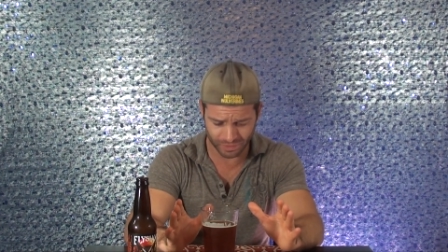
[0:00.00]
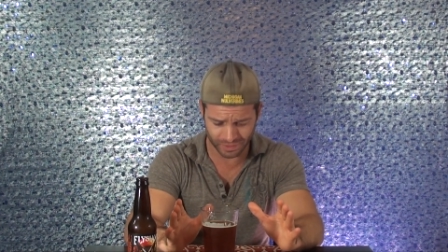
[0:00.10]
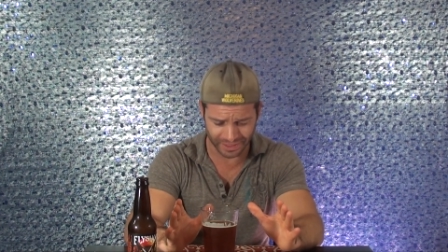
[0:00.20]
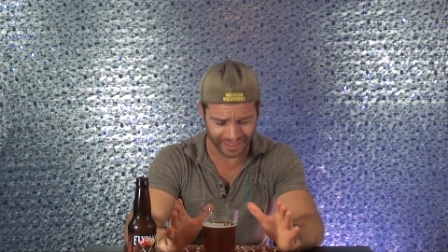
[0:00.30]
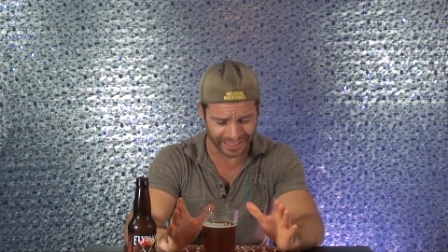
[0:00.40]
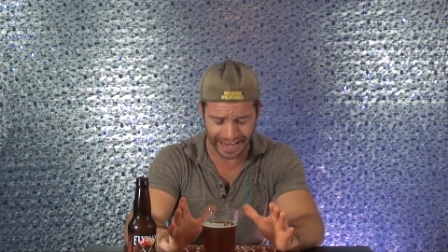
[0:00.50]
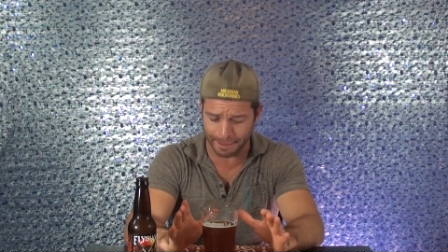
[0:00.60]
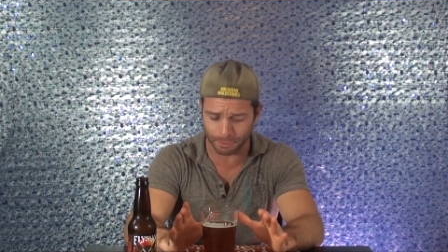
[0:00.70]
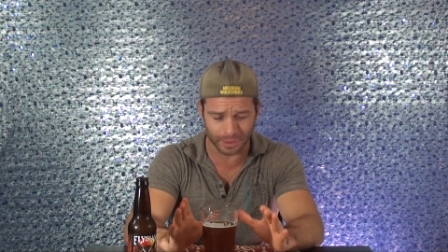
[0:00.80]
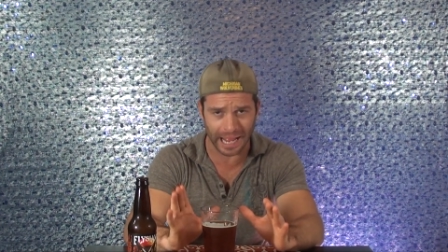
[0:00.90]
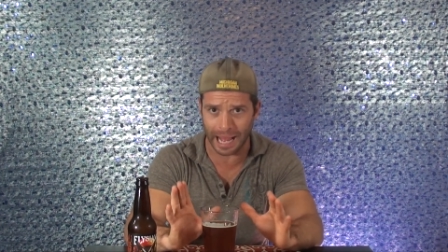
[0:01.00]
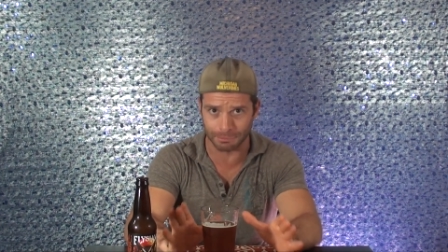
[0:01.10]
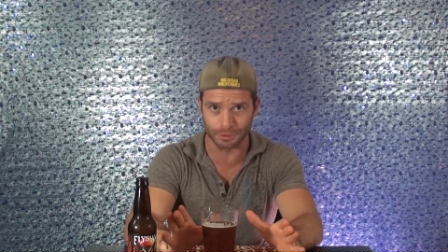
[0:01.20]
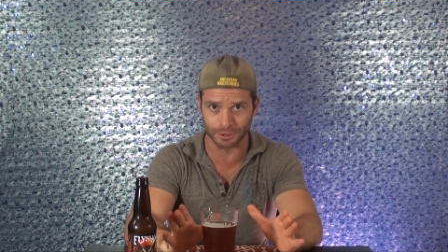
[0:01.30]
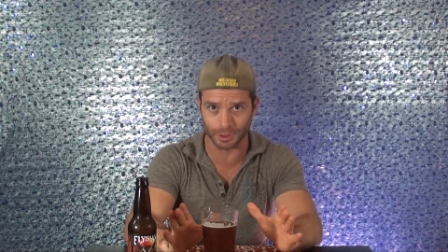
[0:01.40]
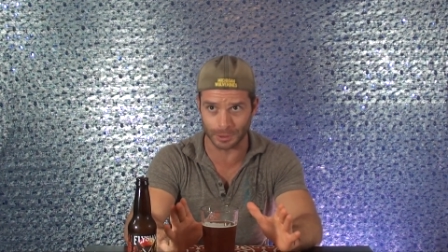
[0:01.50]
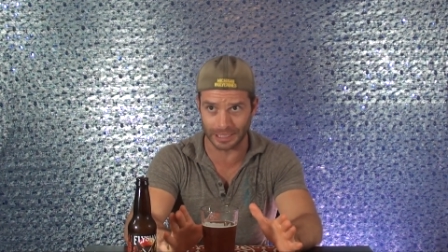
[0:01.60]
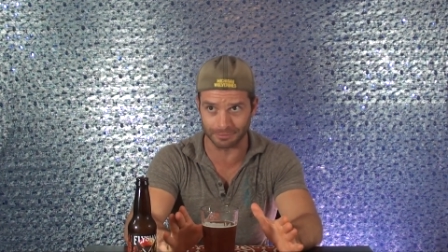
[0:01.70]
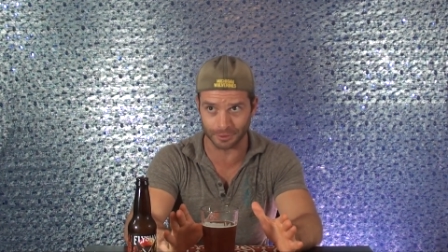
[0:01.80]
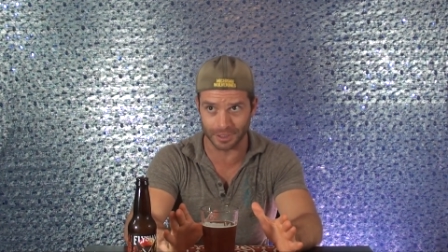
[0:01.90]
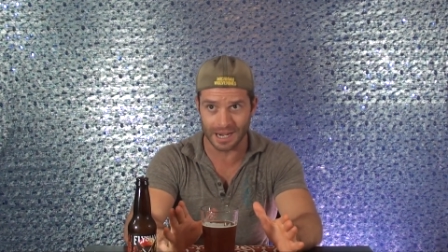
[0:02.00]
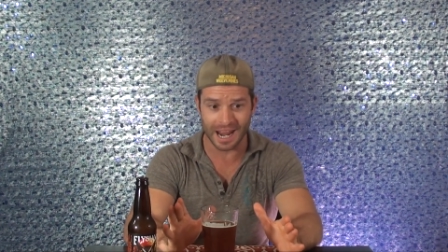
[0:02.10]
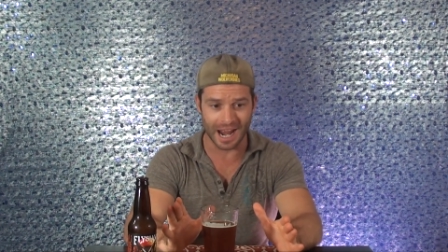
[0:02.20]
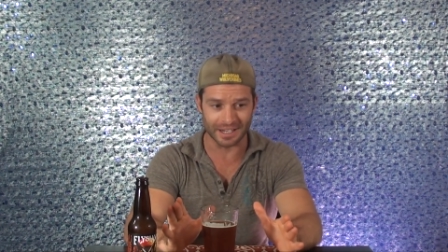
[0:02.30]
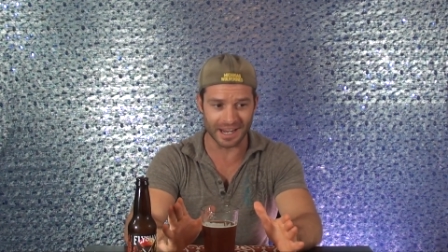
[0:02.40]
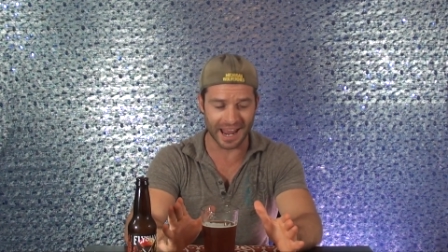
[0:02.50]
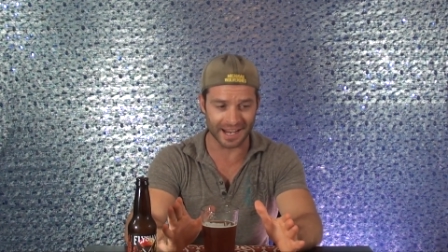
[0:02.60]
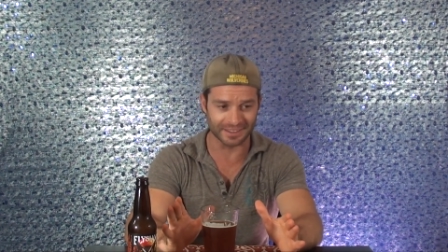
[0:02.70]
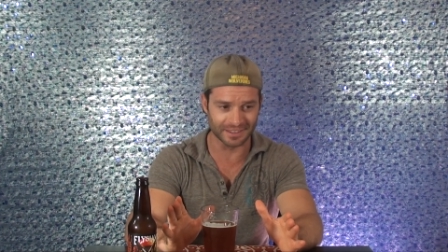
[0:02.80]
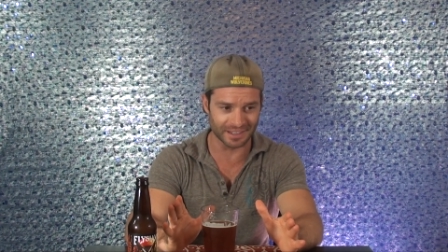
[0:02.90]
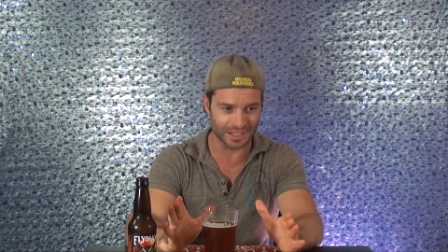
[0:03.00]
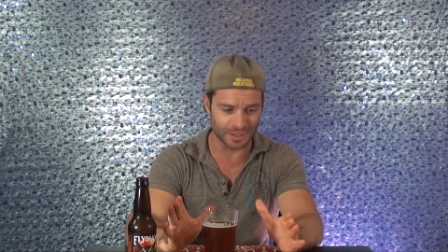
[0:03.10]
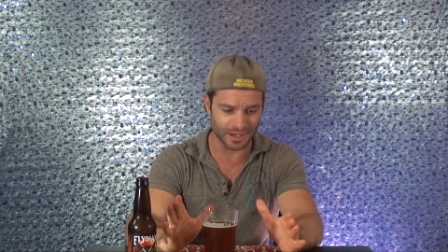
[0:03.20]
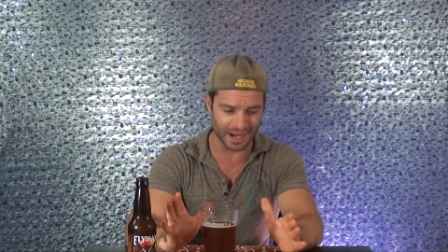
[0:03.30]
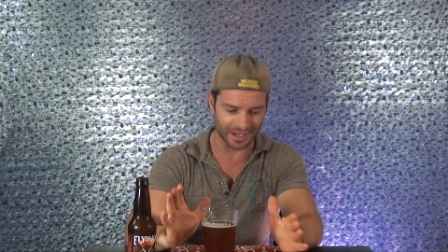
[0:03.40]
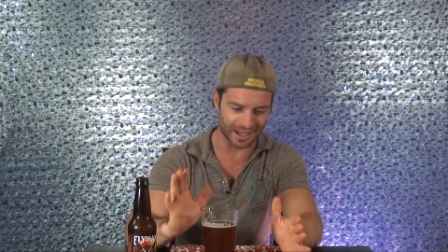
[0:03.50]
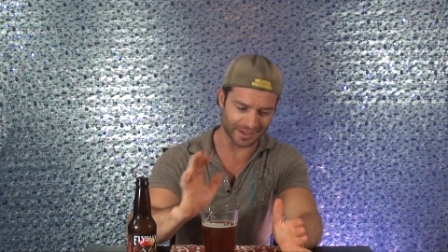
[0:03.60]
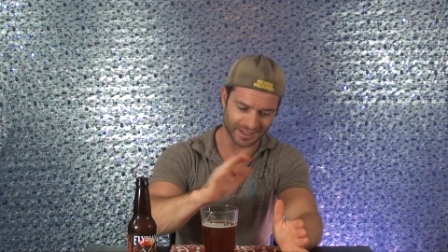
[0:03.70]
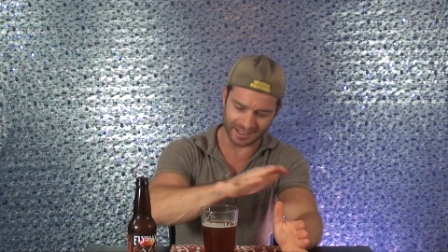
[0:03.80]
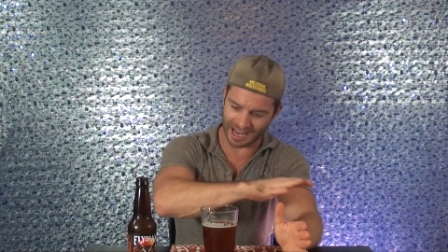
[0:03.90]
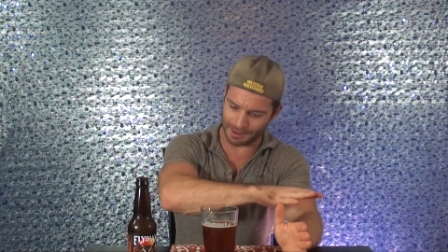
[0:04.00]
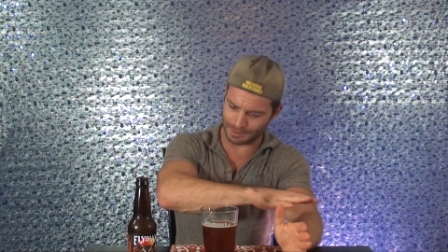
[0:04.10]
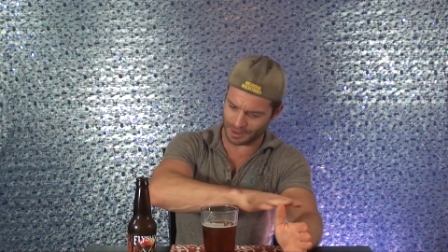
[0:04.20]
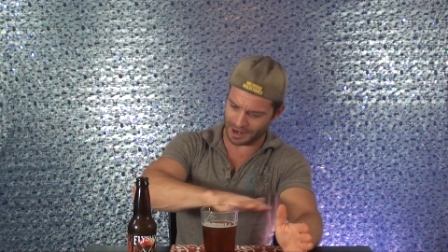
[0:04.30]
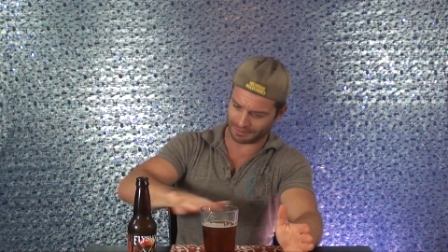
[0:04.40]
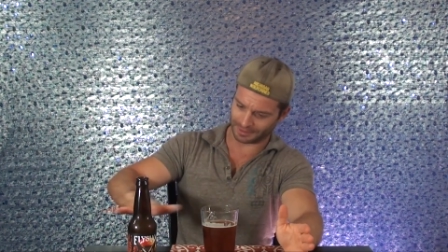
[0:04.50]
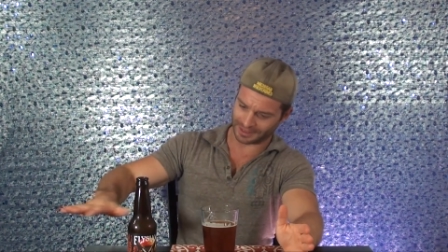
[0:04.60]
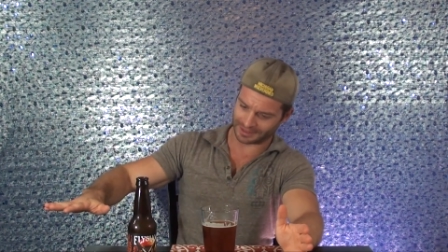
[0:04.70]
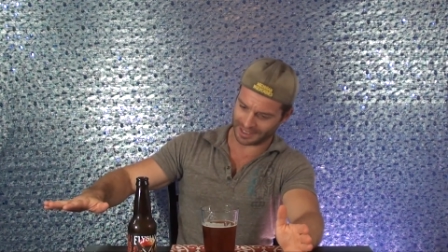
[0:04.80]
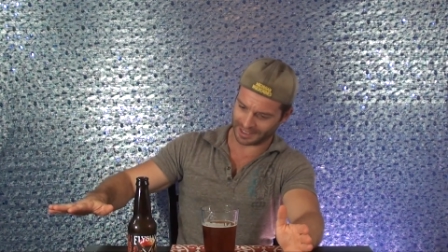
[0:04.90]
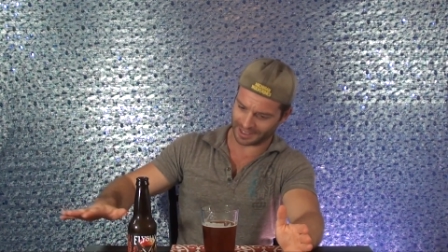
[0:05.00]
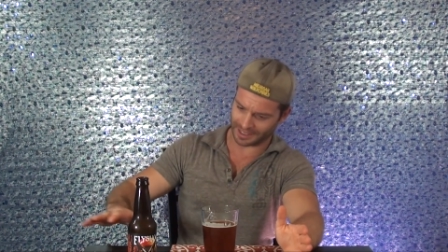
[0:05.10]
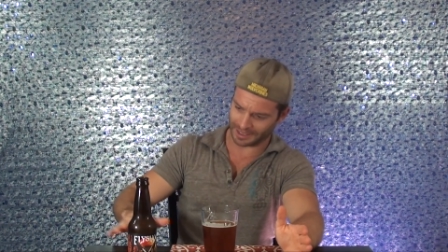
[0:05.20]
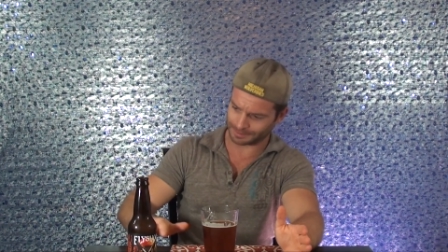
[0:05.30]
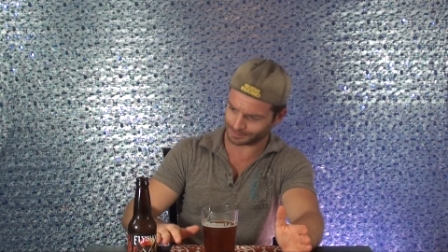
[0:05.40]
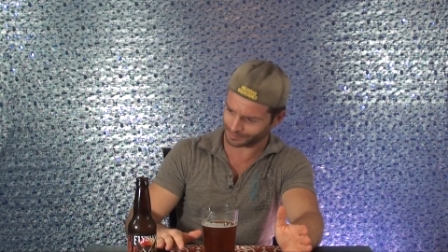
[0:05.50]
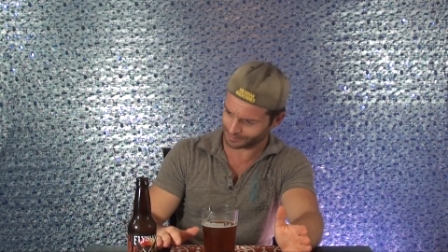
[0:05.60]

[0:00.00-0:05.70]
like an apple cobbler or whatever, and you on the top you have like that